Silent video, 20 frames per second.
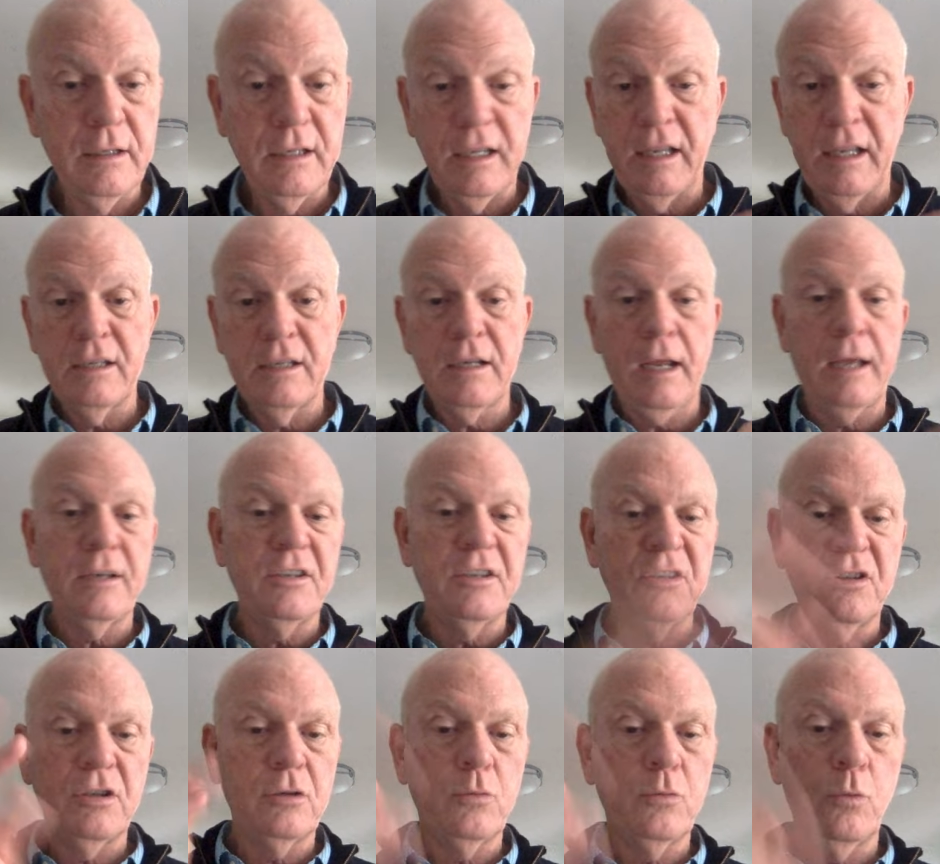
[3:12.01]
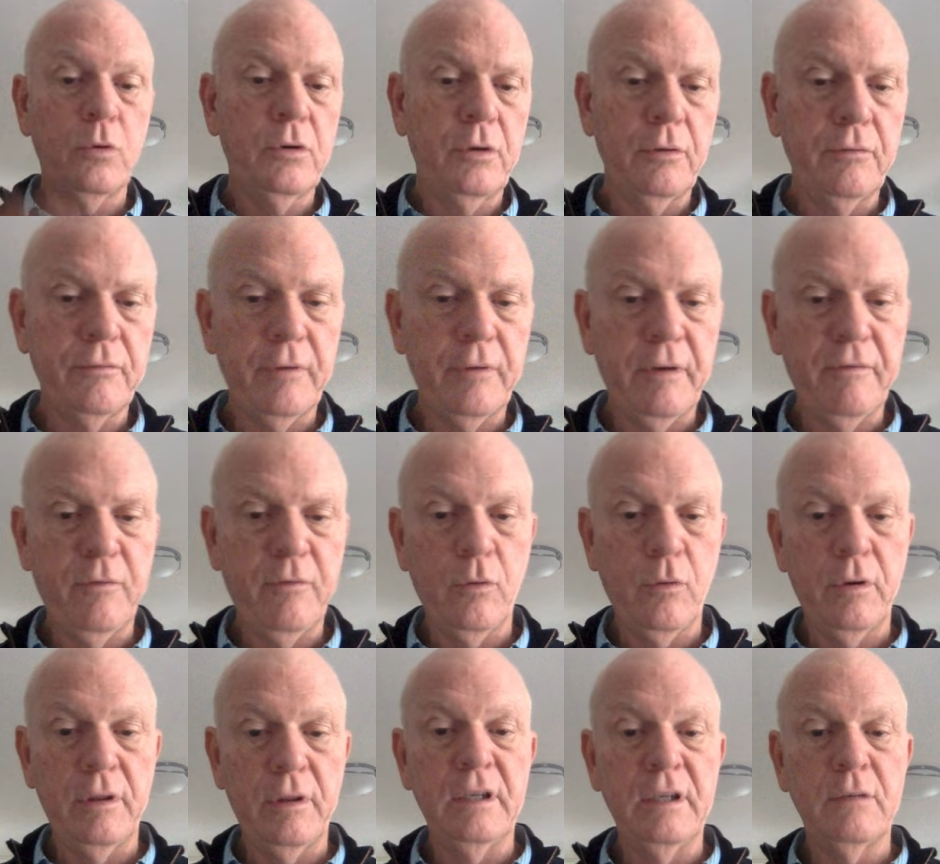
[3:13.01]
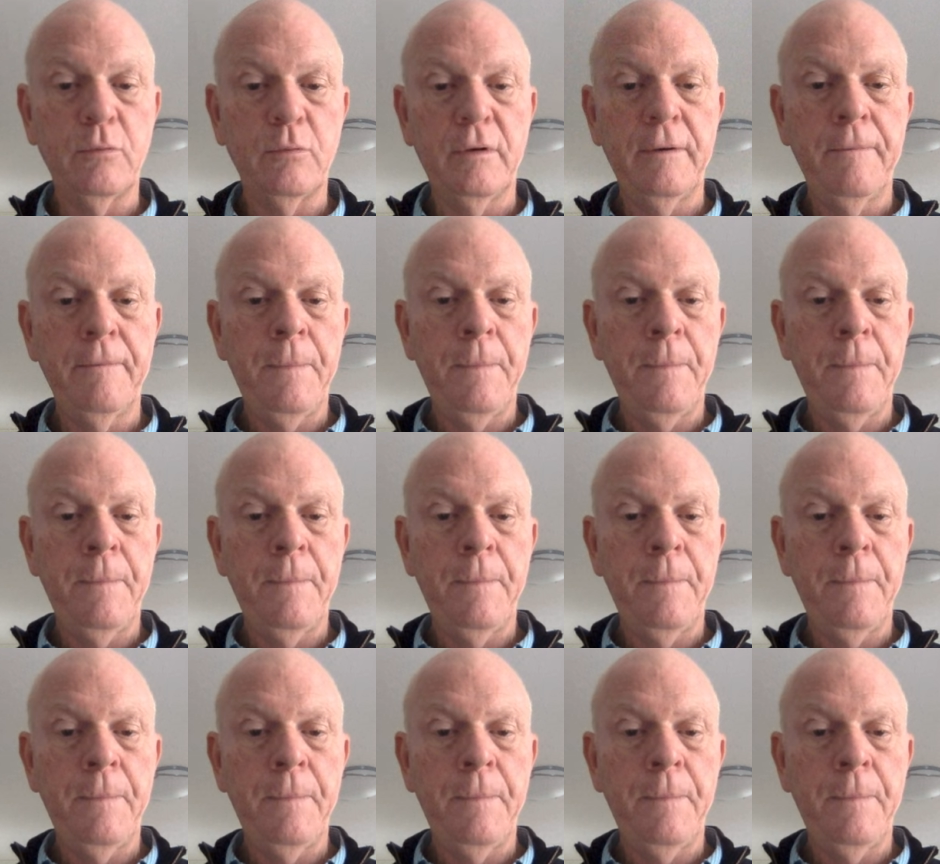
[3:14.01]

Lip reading: In this case, it's just 1, 2, 3, 4 in this one.